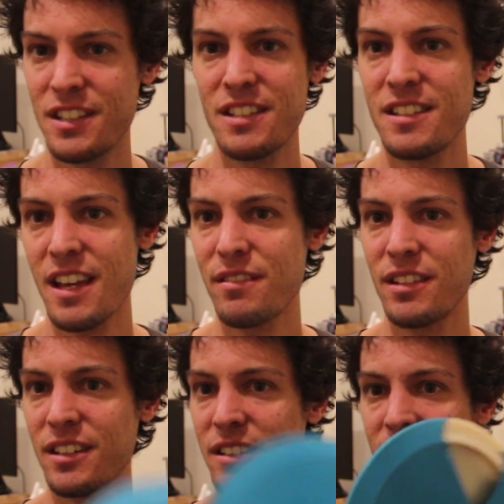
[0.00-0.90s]
this is
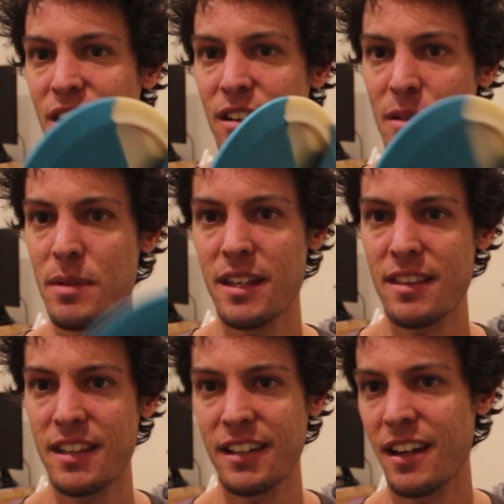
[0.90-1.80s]
ever going to be a
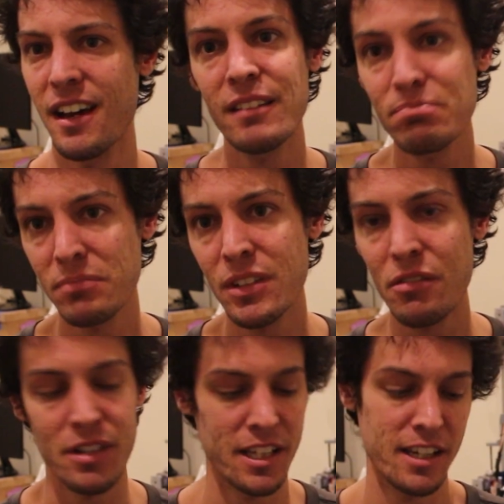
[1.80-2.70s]
thing, I don't
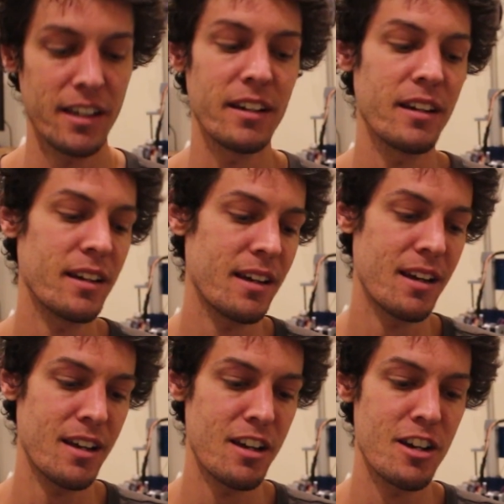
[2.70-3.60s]
really care.
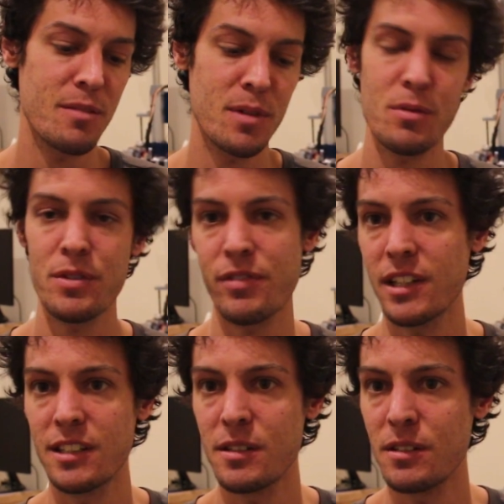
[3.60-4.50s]
It was
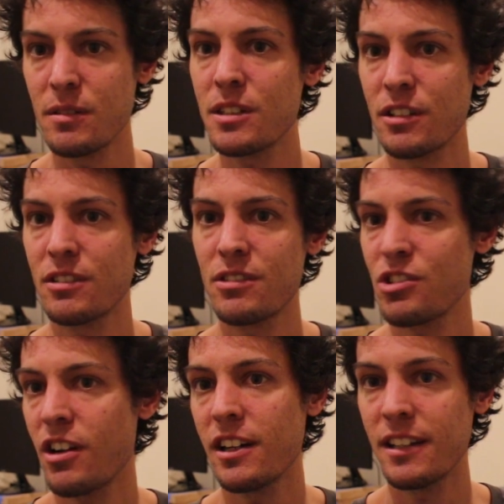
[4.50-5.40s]
fun to
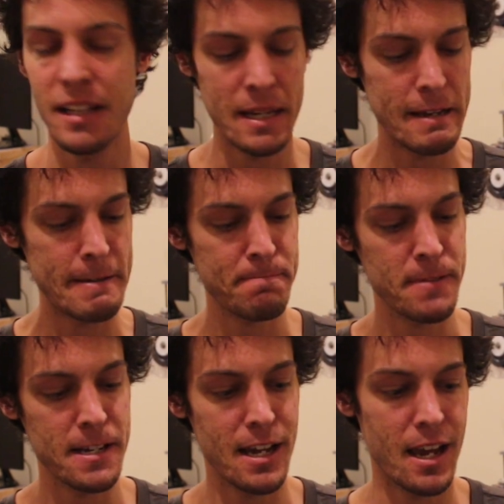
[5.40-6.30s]
try it,
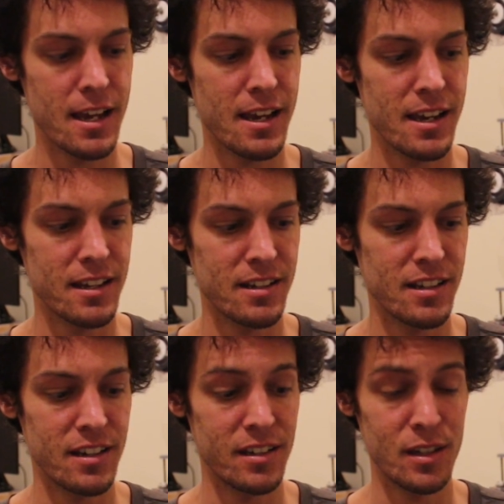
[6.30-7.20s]
and
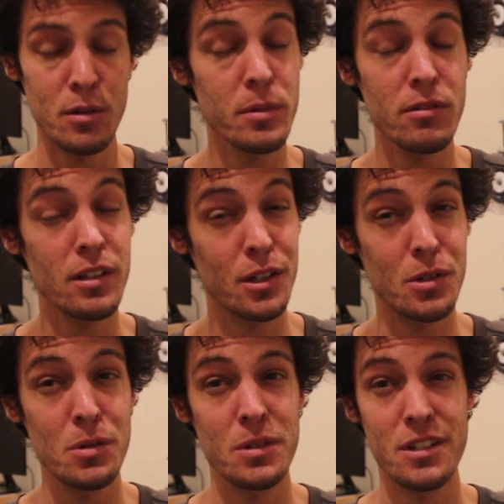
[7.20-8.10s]
it would be really
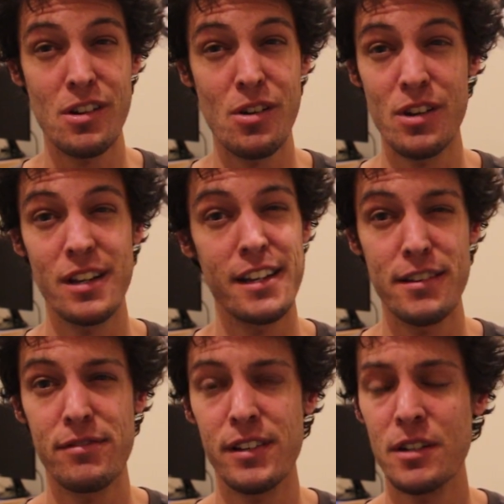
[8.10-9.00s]
cool to know
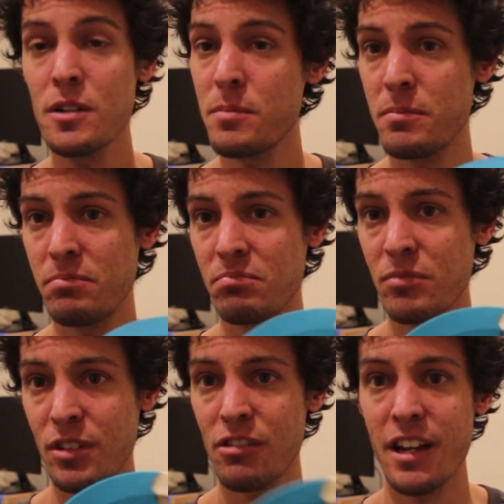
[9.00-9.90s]
if it could
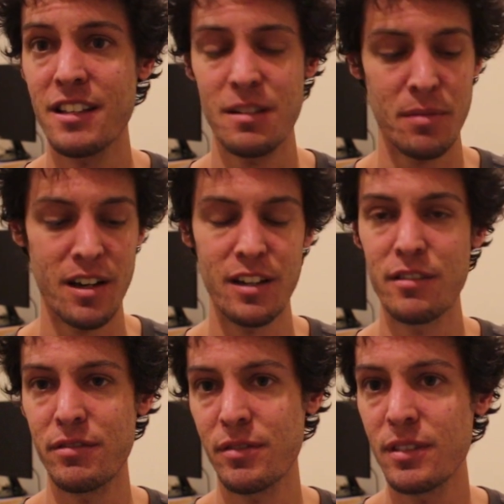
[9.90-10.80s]
create some kind
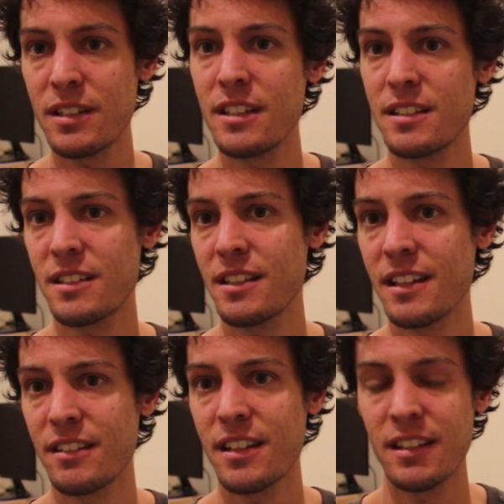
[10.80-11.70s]
of disc
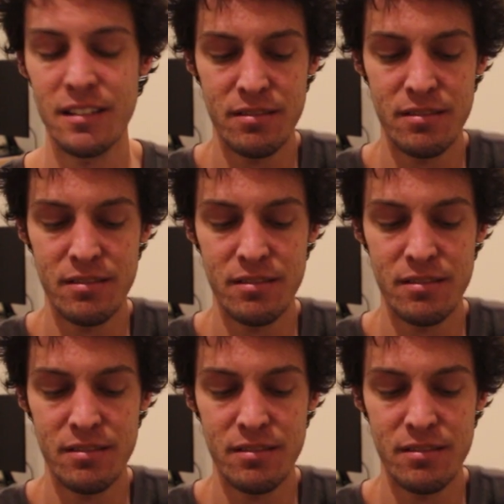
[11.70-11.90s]
that